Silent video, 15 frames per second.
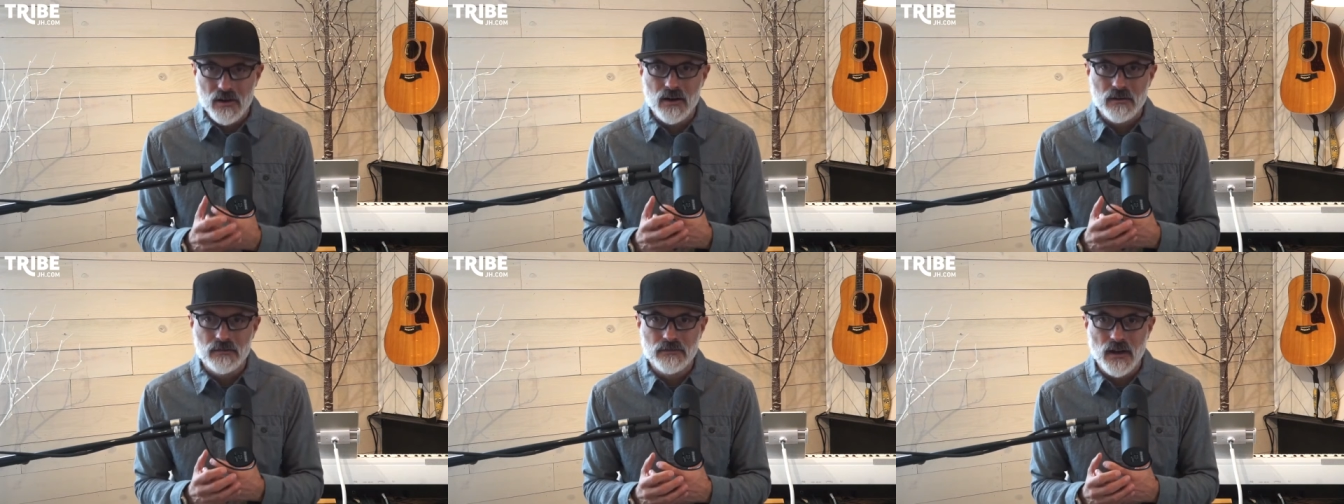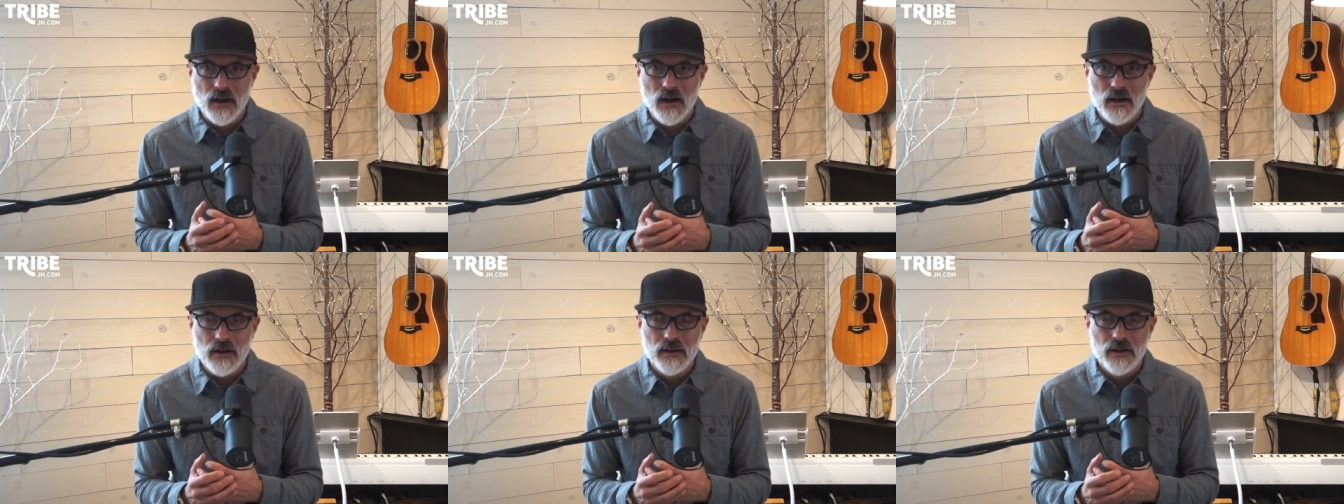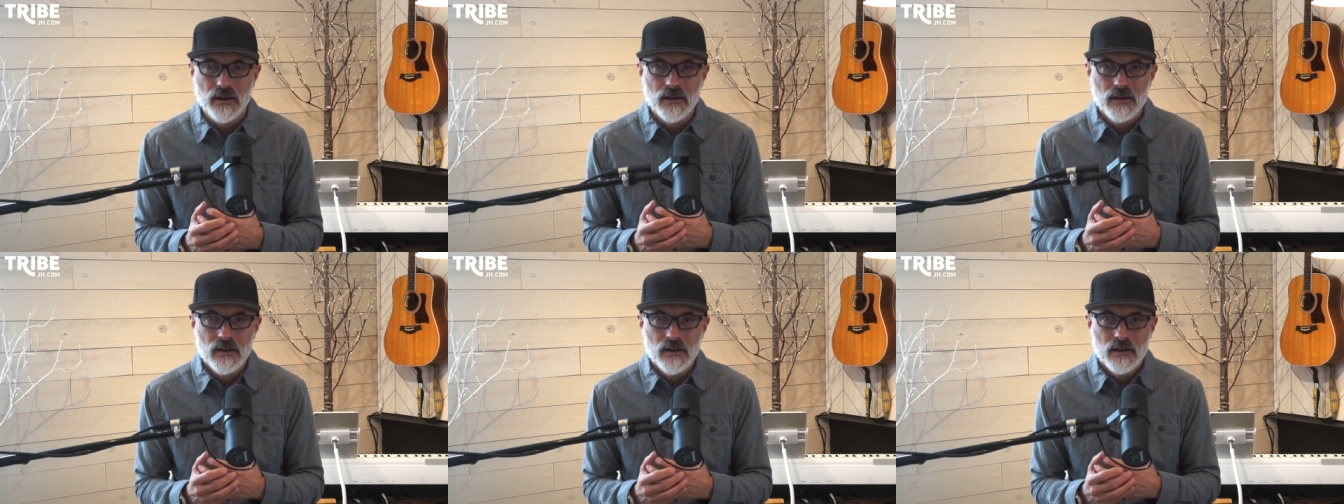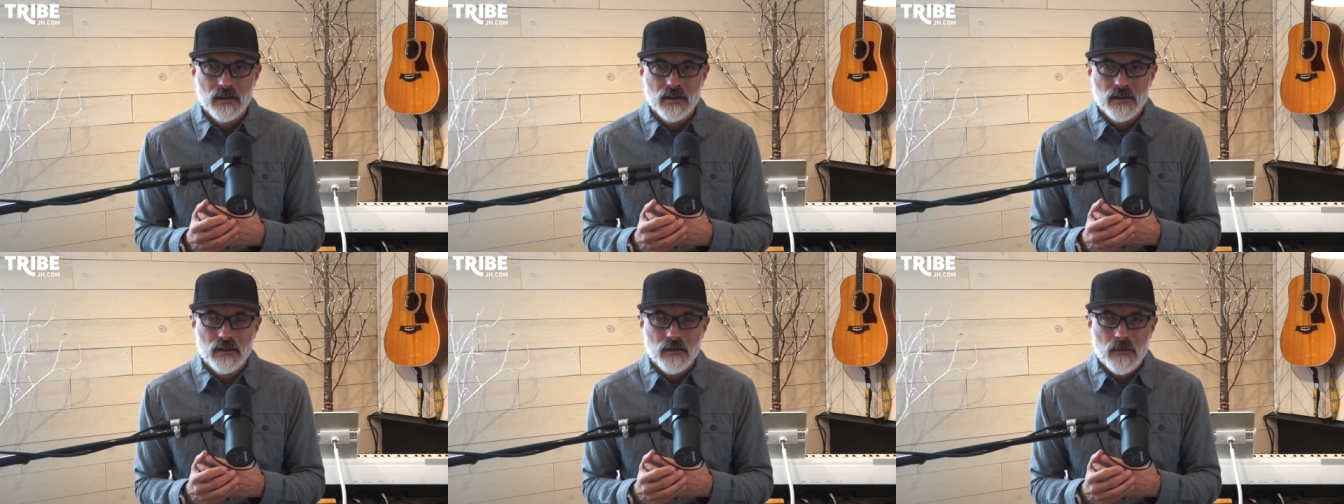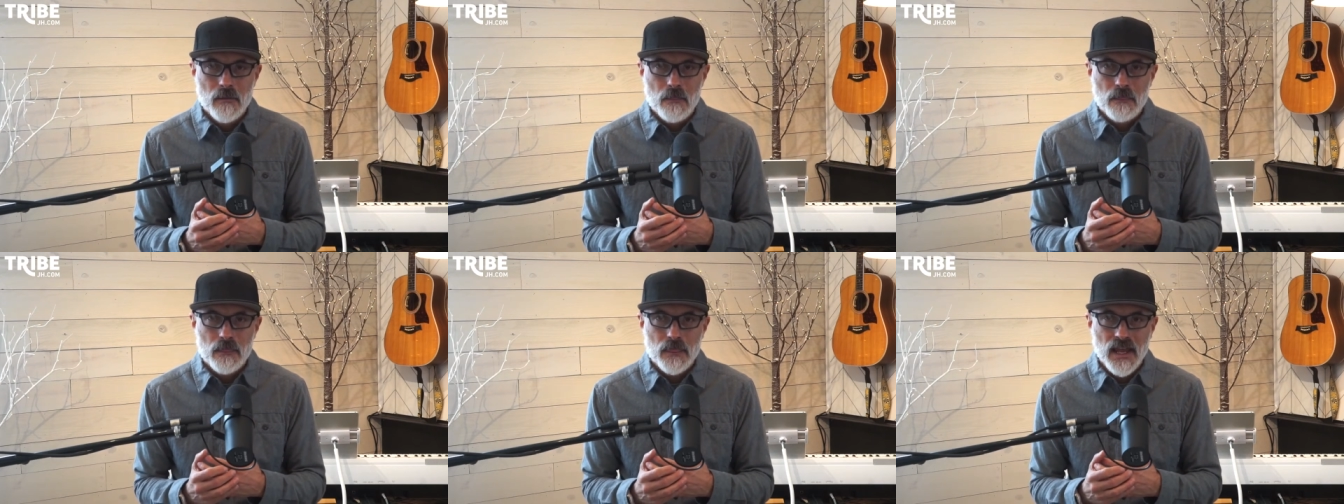of God
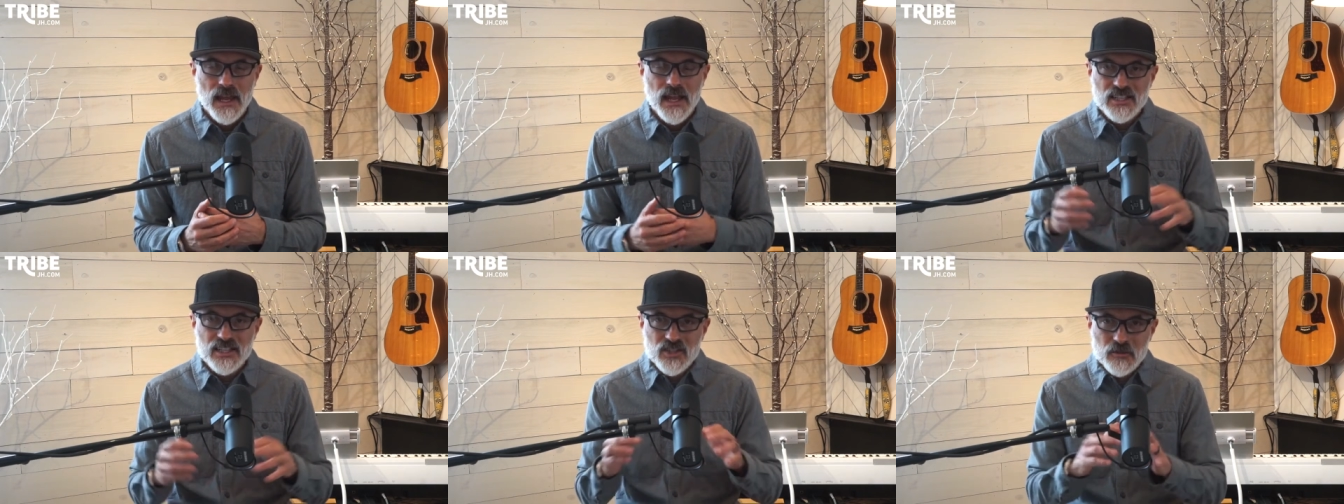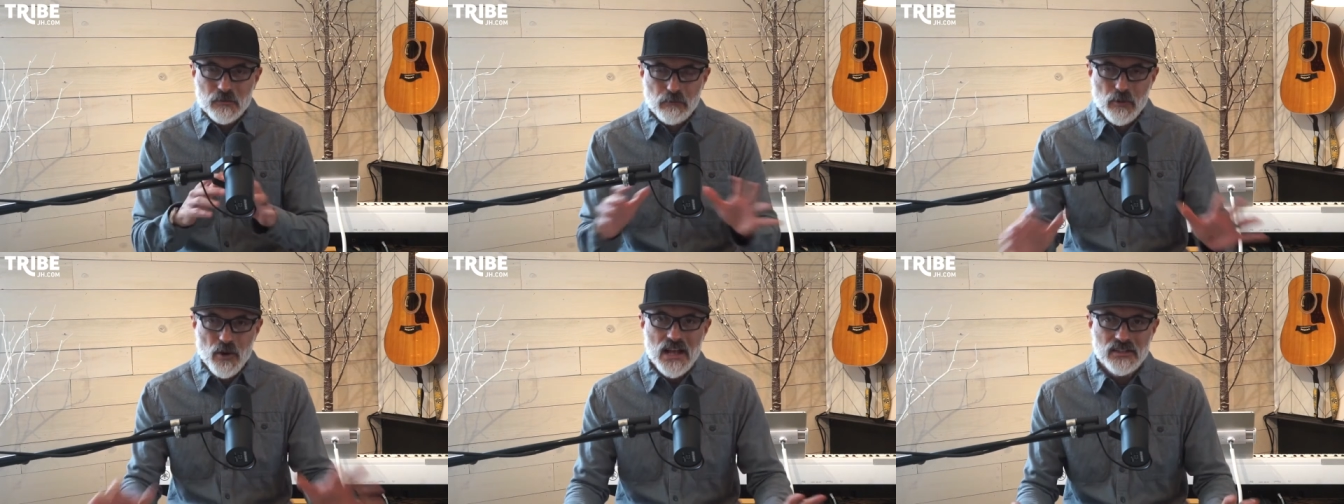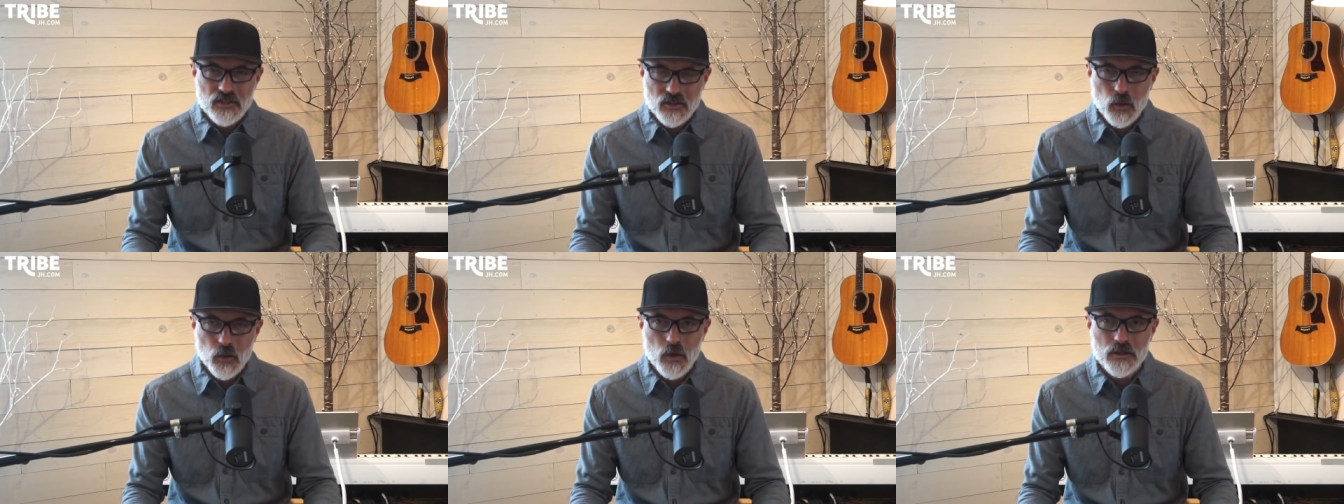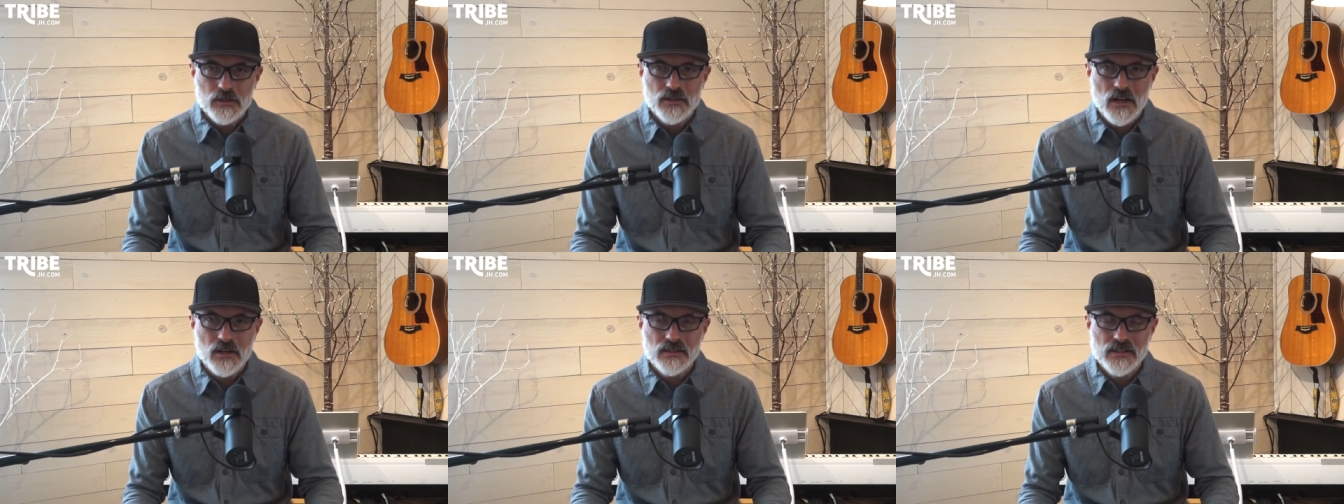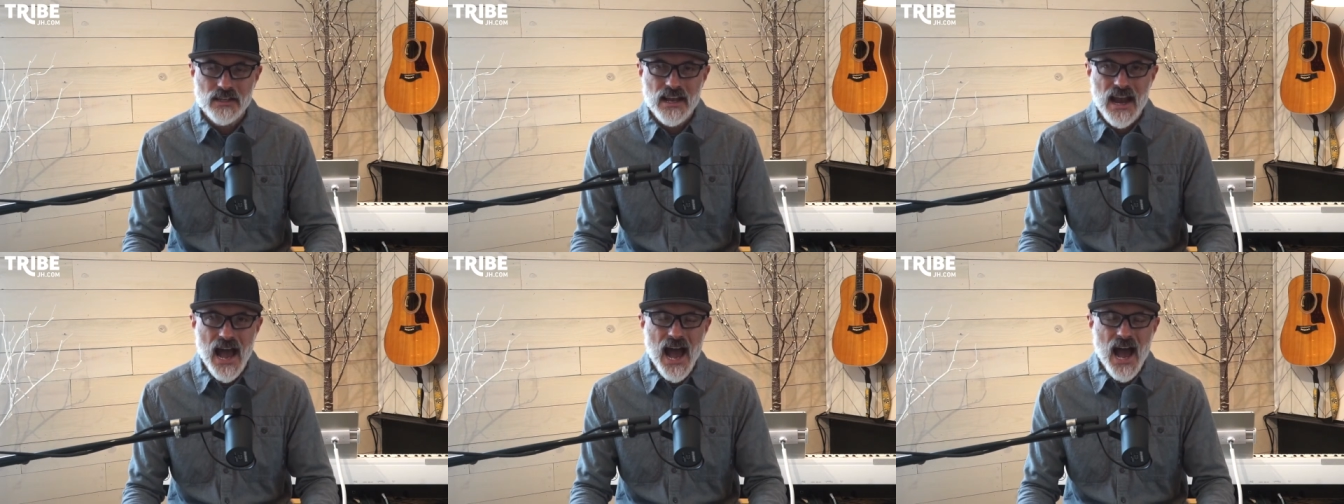expressed towards our
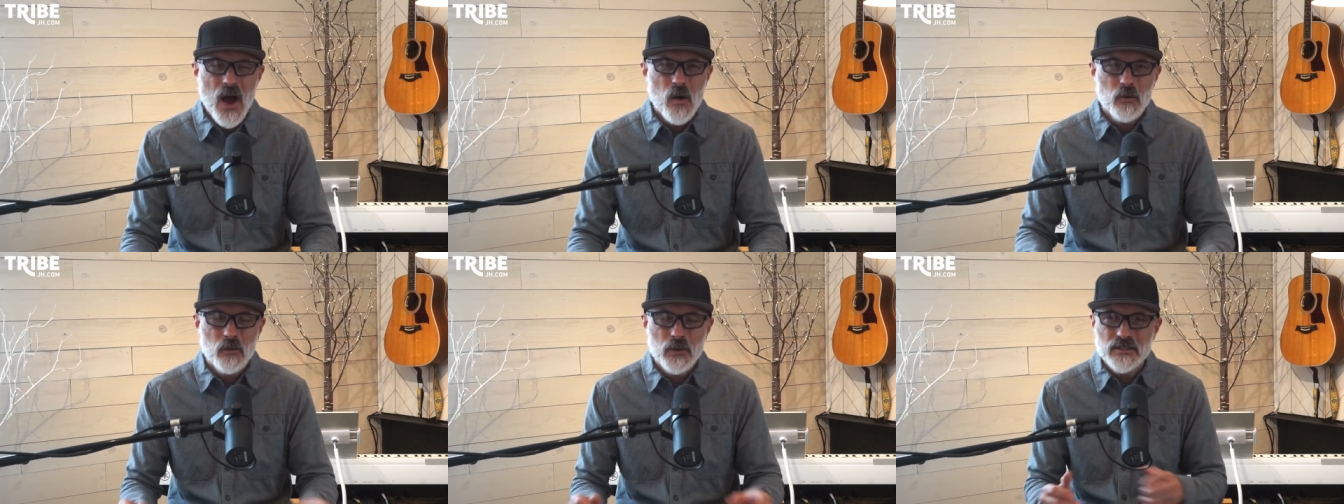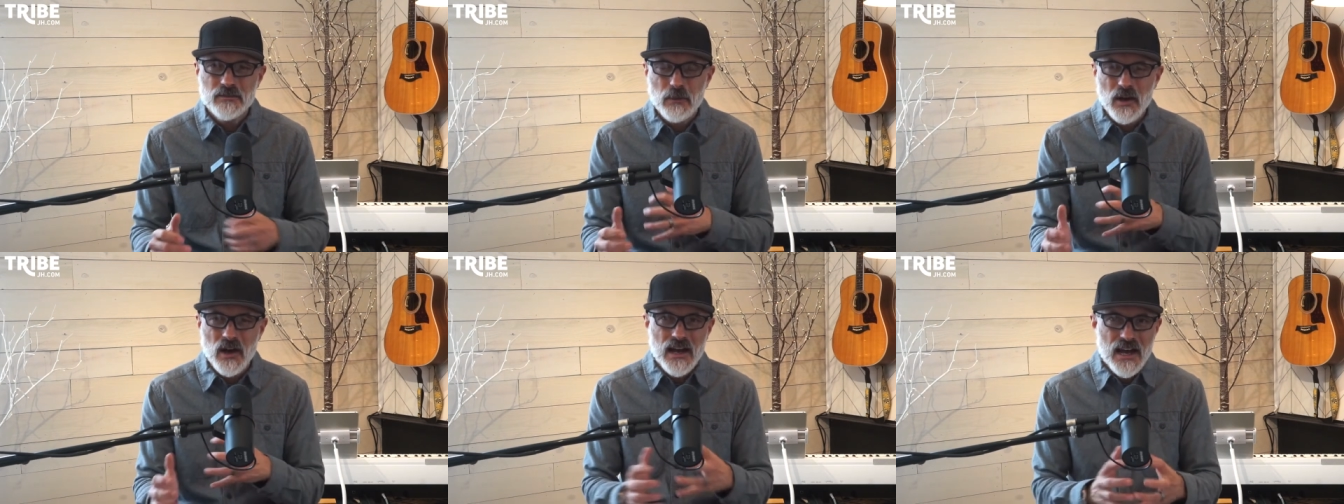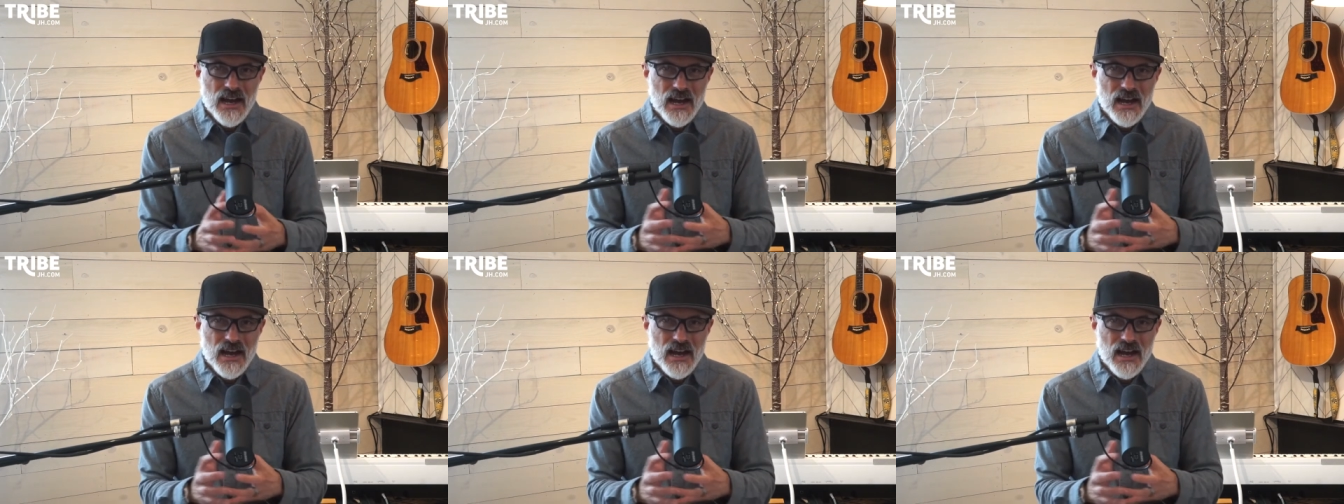sin. How are we supposed?